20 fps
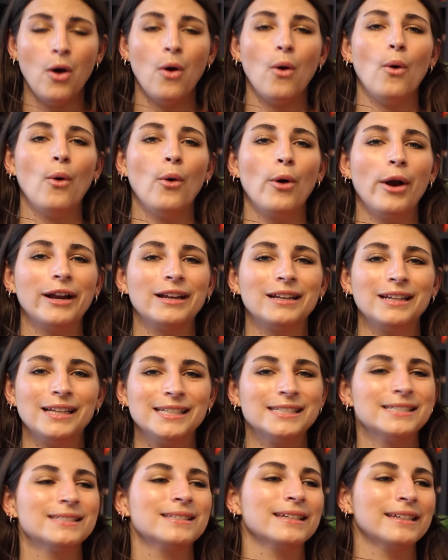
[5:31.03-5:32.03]
or at
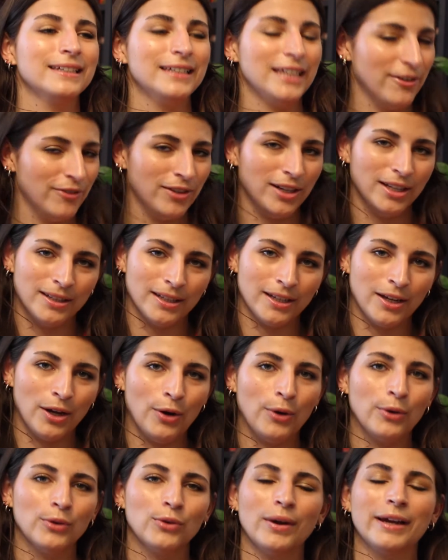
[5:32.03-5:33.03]
least given it a
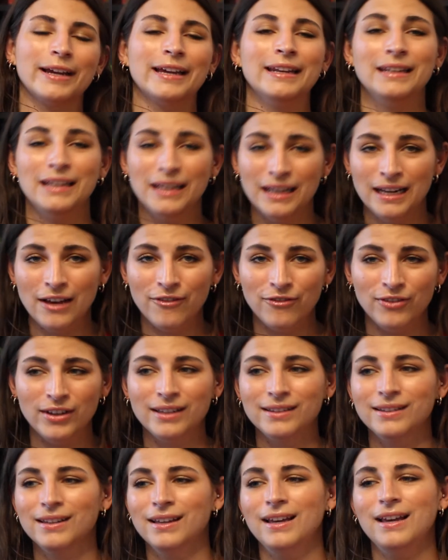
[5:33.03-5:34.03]
go so I can DNF
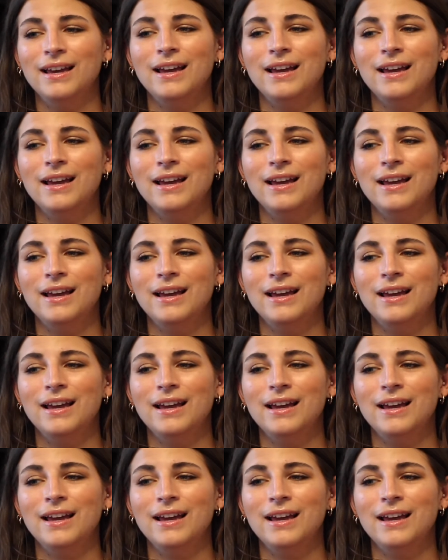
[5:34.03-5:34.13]
it